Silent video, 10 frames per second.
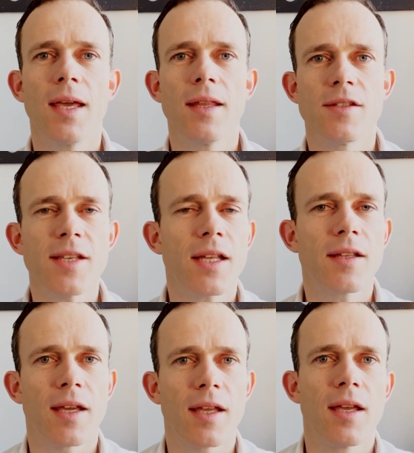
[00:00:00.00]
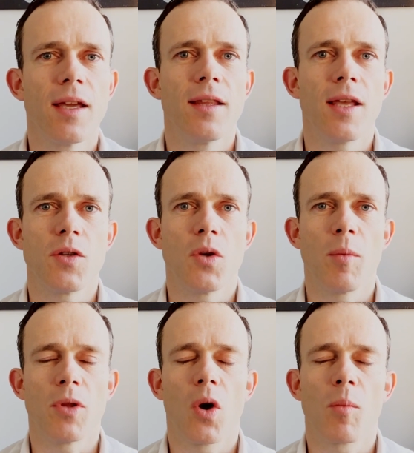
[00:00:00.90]
The second thing that you heard
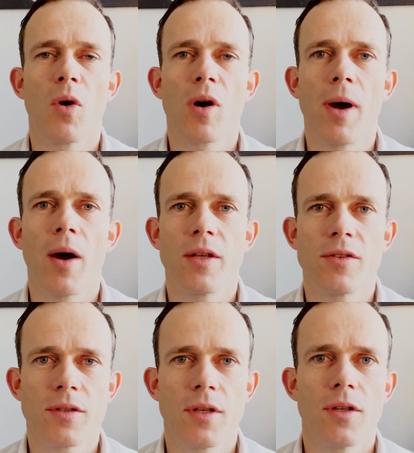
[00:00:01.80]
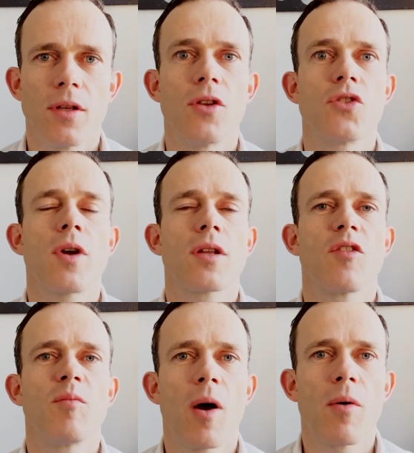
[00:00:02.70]
me talk more about is the
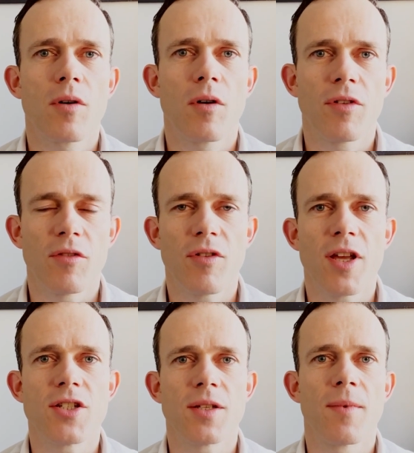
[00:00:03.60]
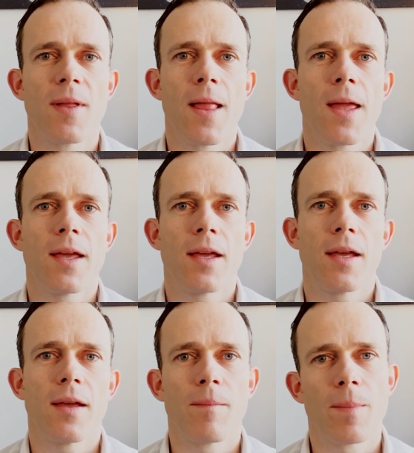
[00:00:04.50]
destructive power of inflation
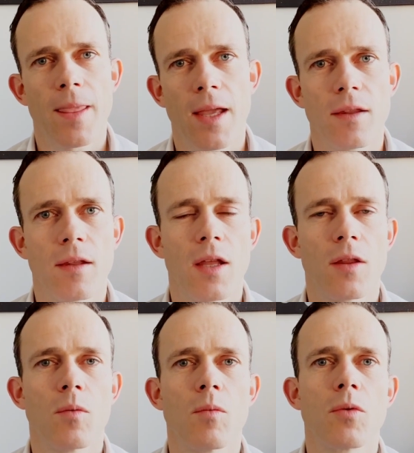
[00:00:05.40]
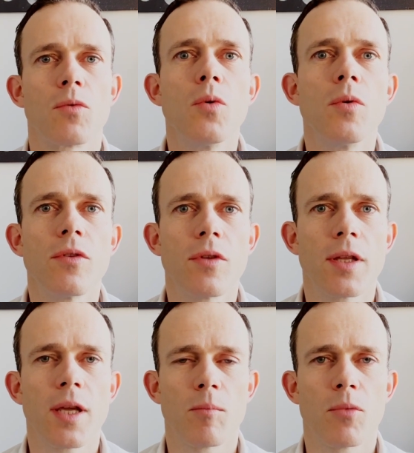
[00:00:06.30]
um, and and what ruins it
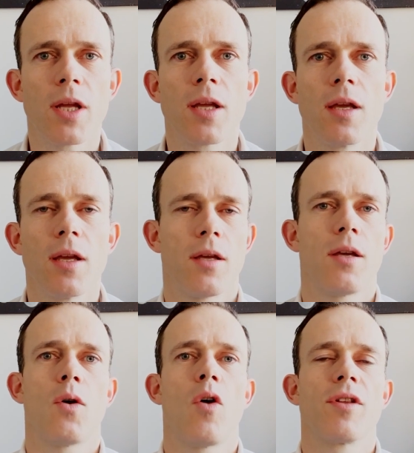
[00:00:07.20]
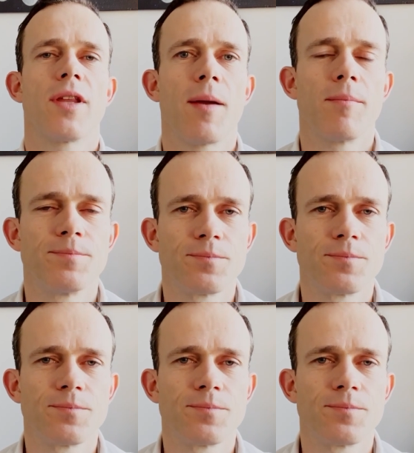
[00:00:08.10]
can bring uh, over time.